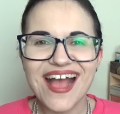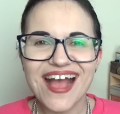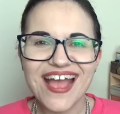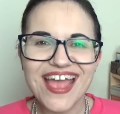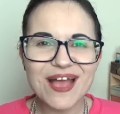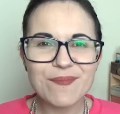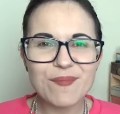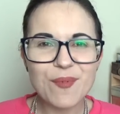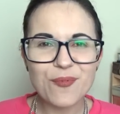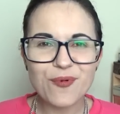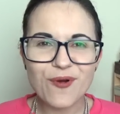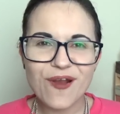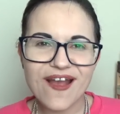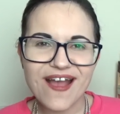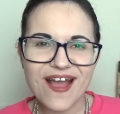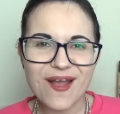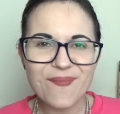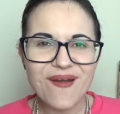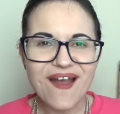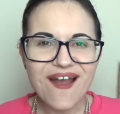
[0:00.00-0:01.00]
I am a
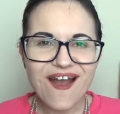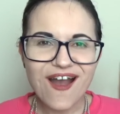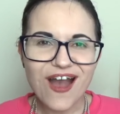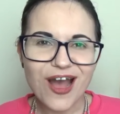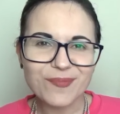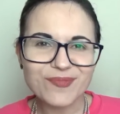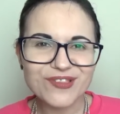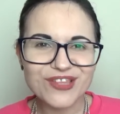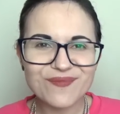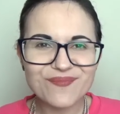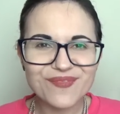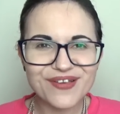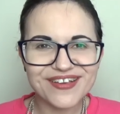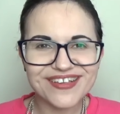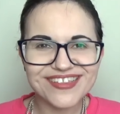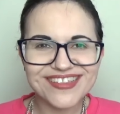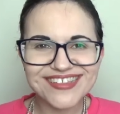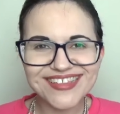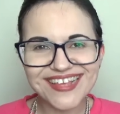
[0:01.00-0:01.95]
prime optimist,